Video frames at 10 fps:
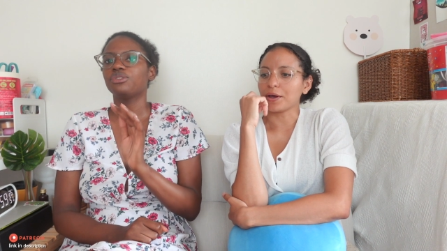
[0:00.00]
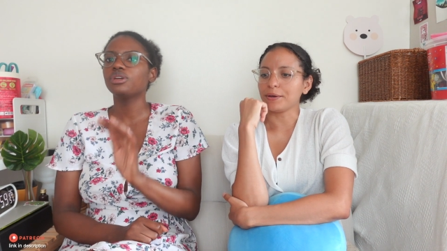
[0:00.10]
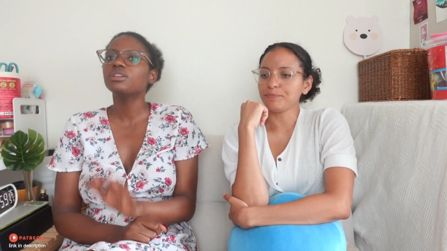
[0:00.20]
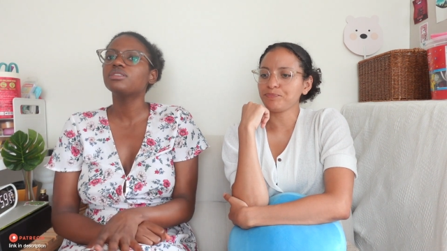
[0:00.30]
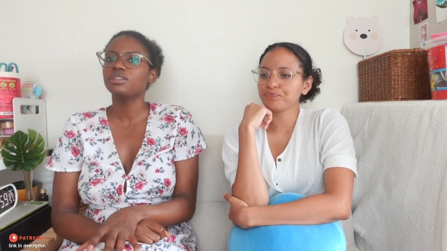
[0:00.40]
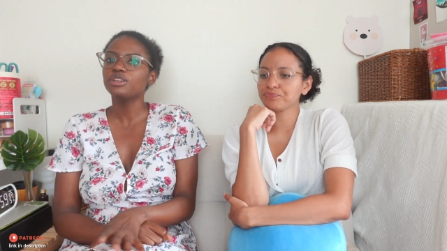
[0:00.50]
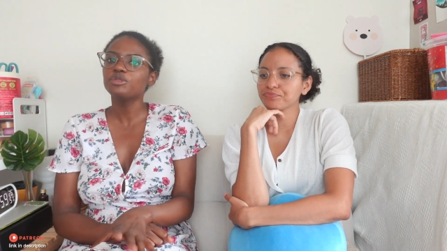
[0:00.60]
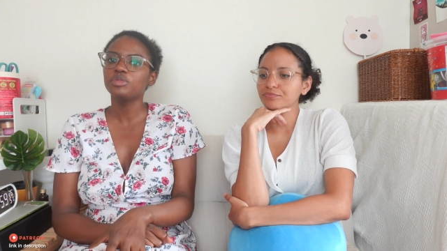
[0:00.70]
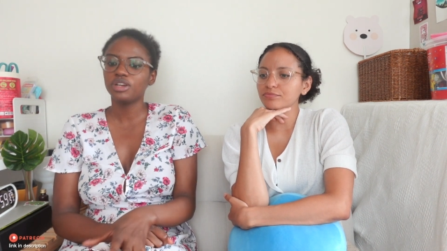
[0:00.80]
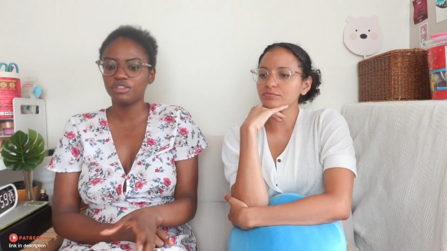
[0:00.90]
Speaker 1: you can see
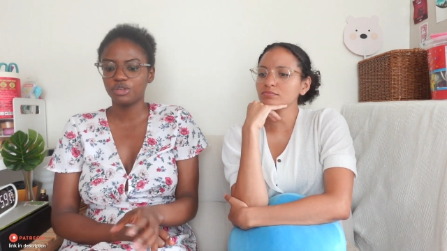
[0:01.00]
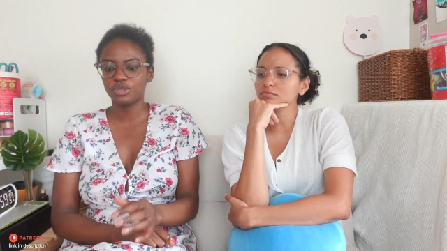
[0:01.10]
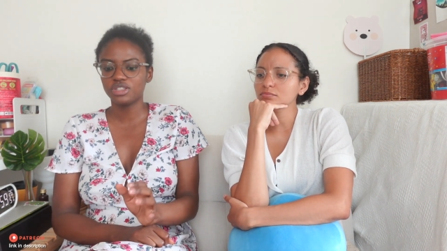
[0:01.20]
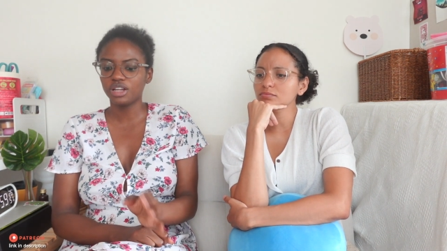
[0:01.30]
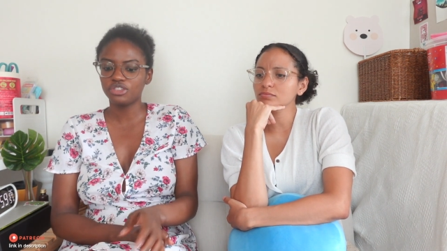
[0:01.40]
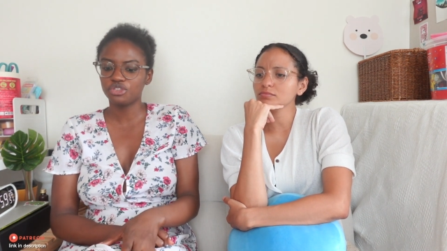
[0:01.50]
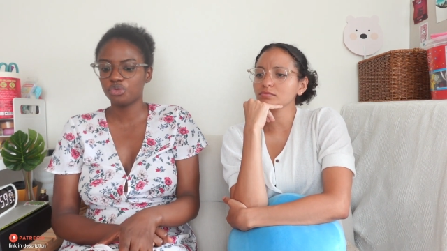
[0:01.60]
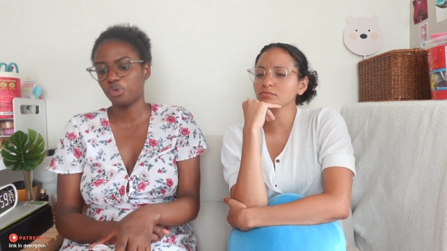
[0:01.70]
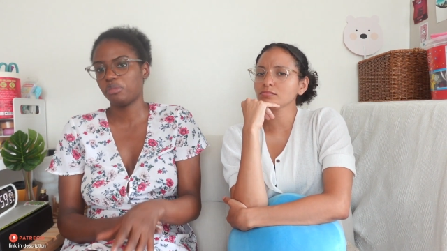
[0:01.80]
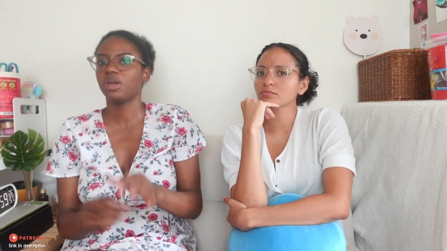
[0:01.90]
his behavior was not
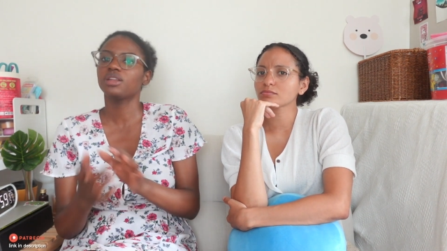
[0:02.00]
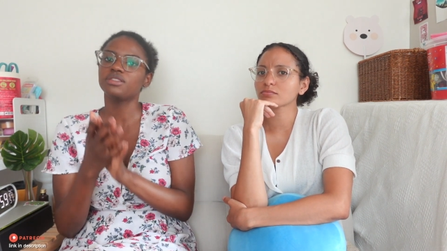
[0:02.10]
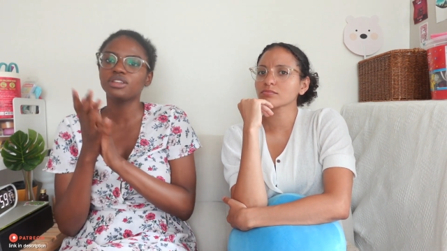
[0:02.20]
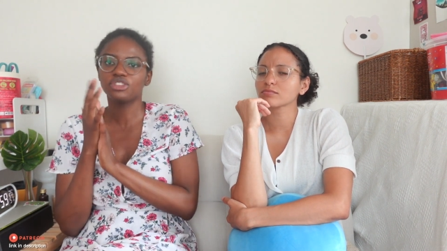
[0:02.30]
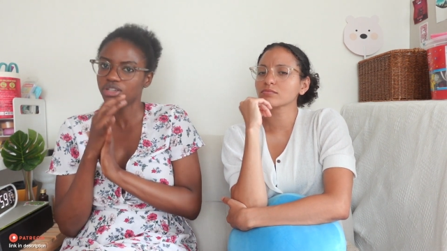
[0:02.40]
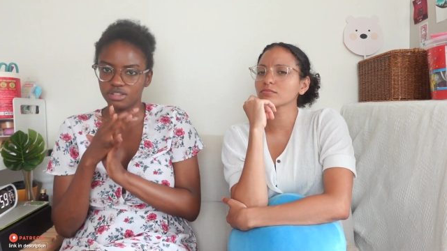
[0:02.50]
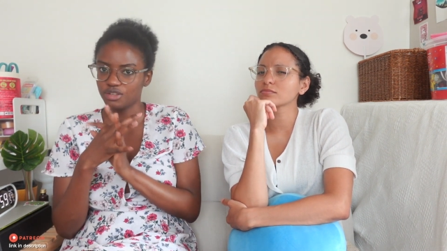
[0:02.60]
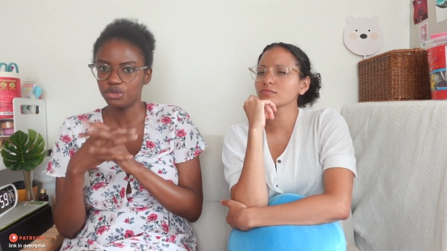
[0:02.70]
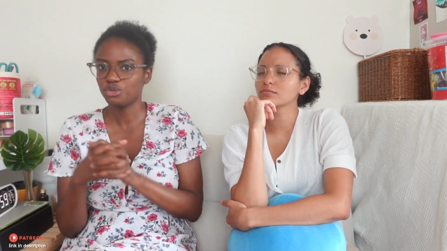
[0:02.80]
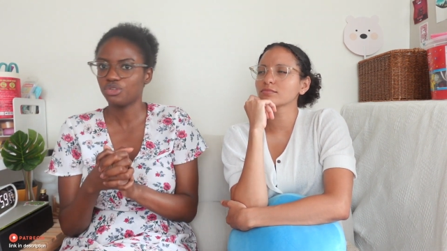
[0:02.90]
just romantic
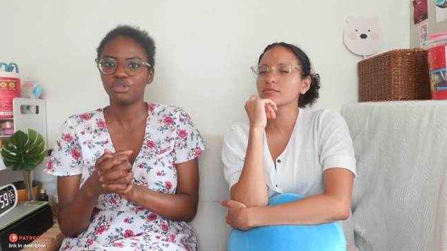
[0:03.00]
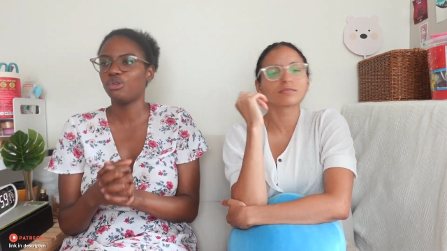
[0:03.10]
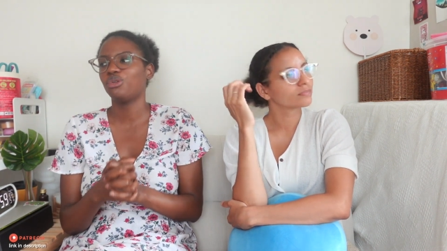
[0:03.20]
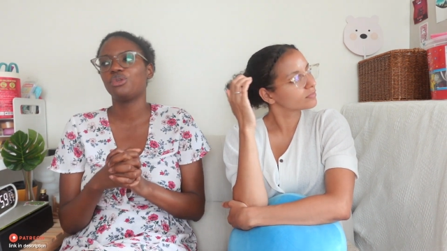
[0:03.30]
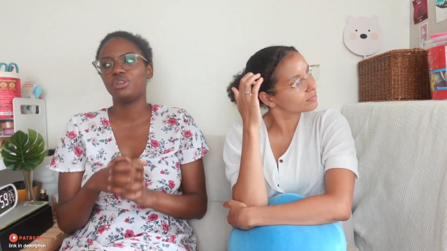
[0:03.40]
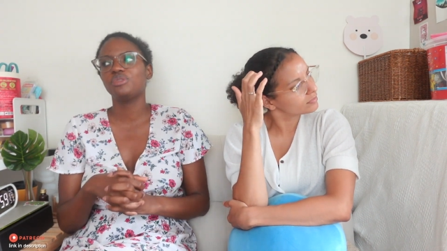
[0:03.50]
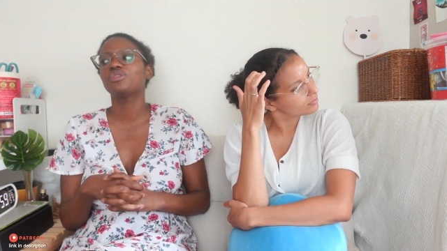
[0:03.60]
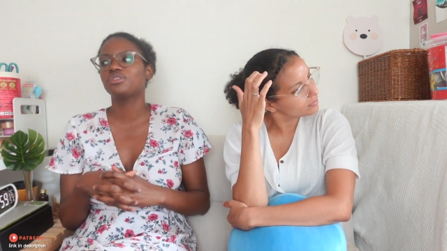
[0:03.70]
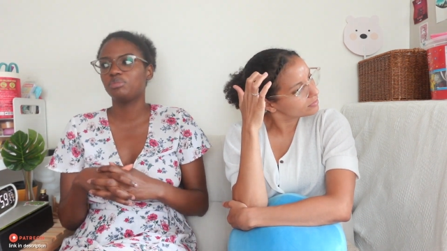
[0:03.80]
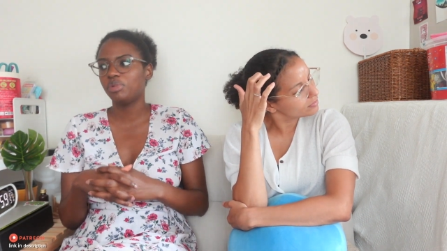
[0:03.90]
chasing you. No, no, no, no. He
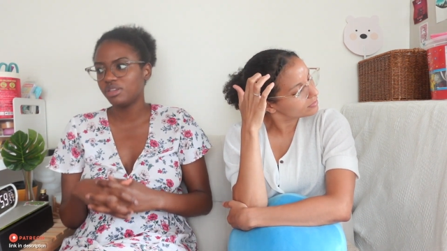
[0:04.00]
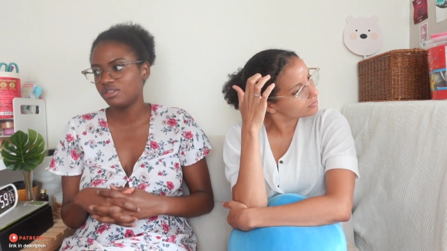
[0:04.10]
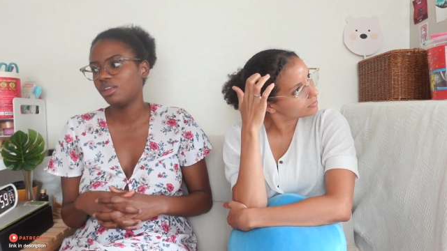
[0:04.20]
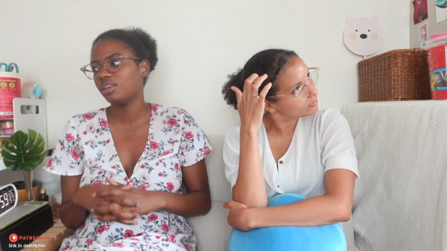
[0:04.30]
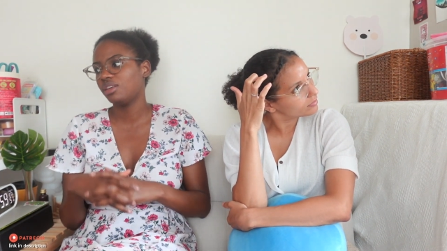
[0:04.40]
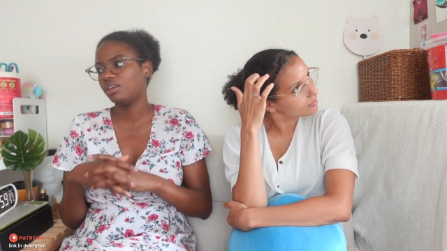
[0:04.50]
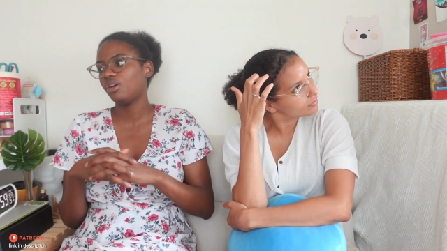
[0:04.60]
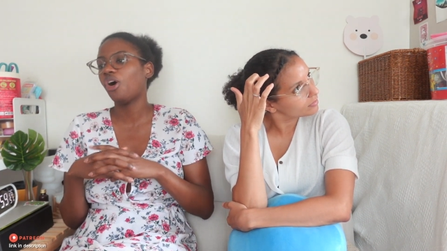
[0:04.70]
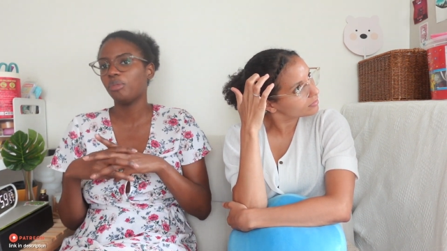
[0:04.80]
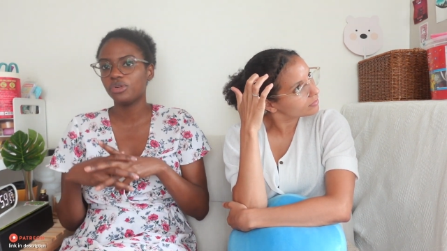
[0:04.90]
was basically
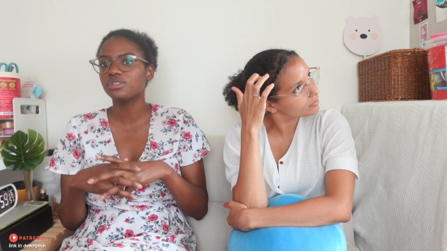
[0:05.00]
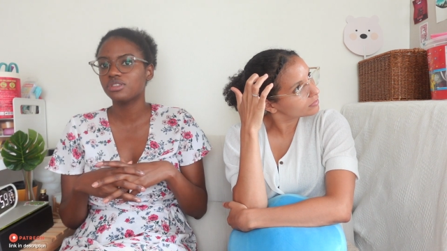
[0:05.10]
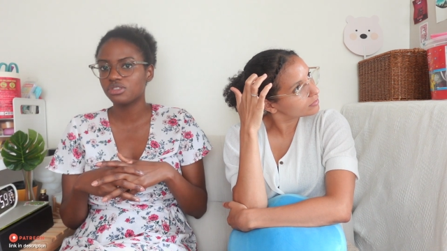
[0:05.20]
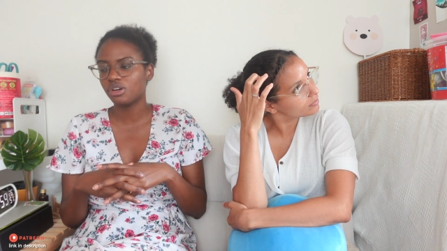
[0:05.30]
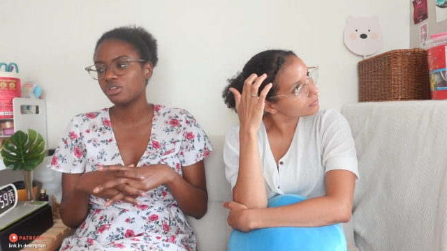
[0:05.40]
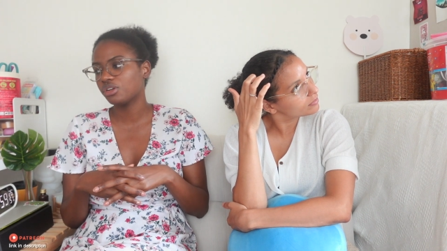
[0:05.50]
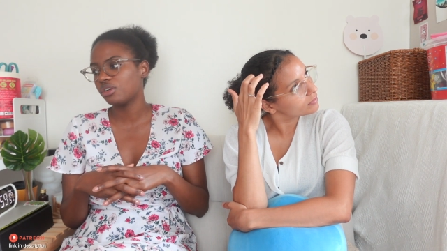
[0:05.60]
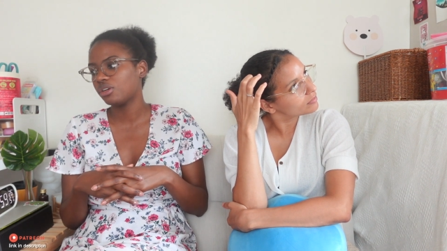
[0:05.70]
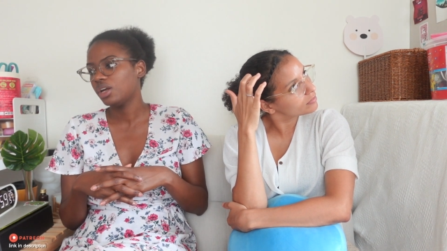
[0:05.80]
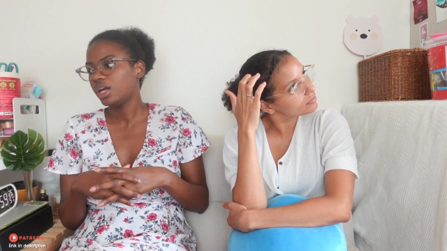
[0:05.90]
almost a
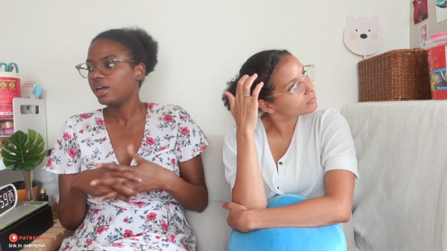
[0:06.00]
stalker.